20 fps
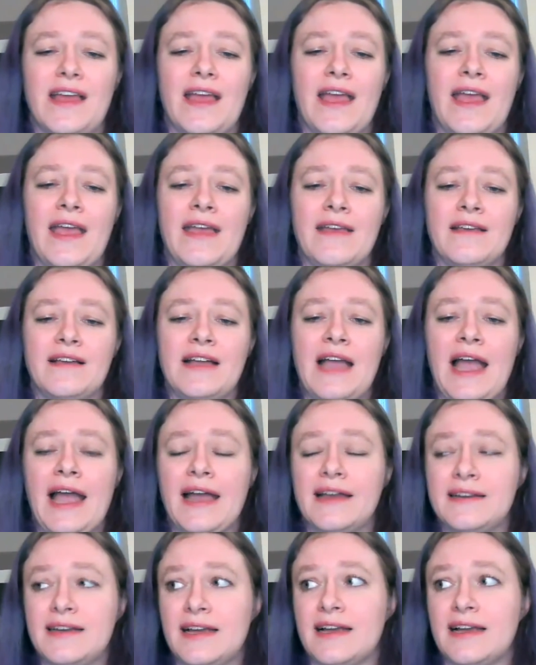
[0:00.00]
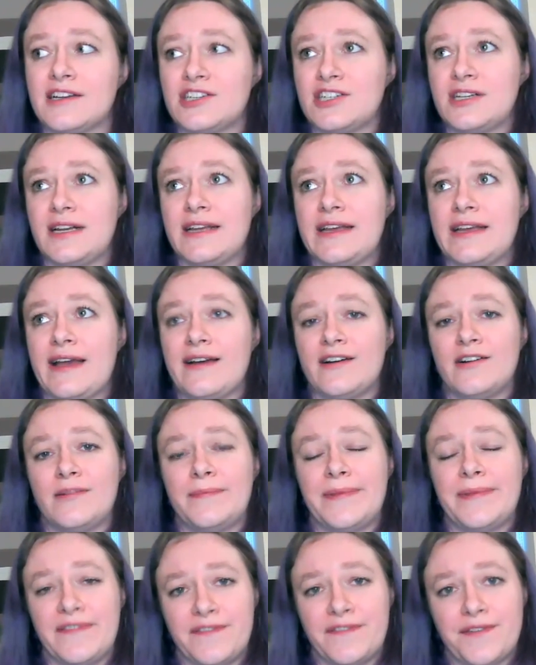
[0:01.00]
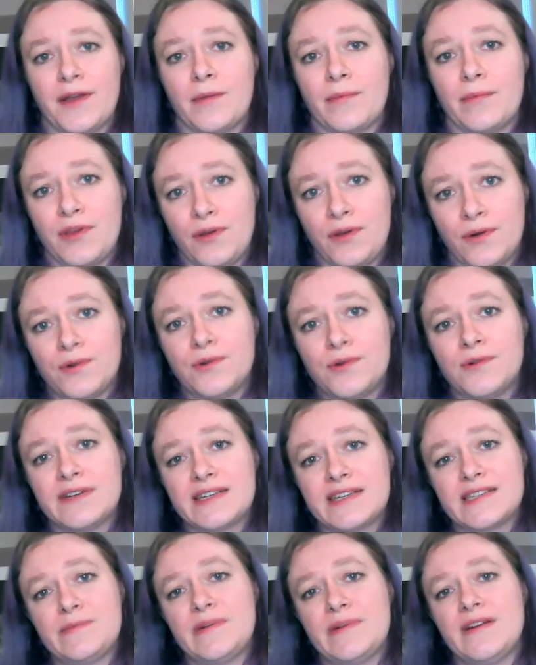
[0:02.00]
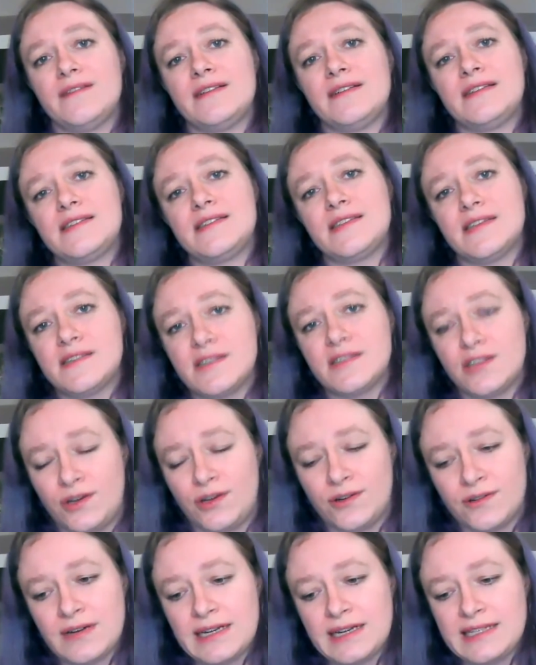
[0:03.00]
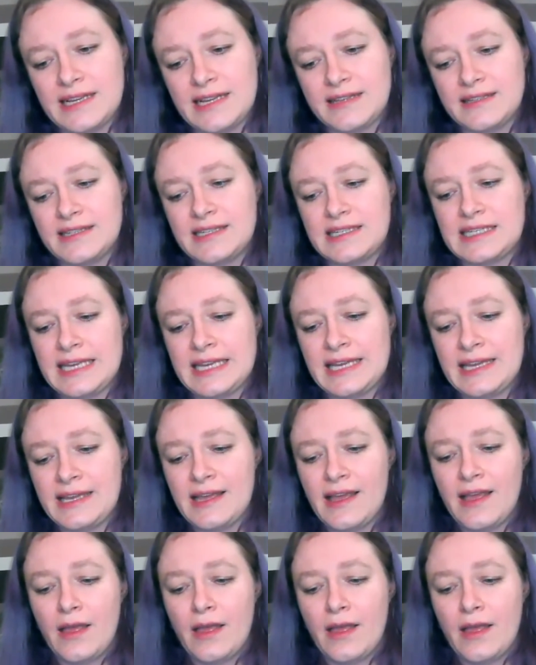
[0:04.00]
it can actually help affirm your experiences and your identity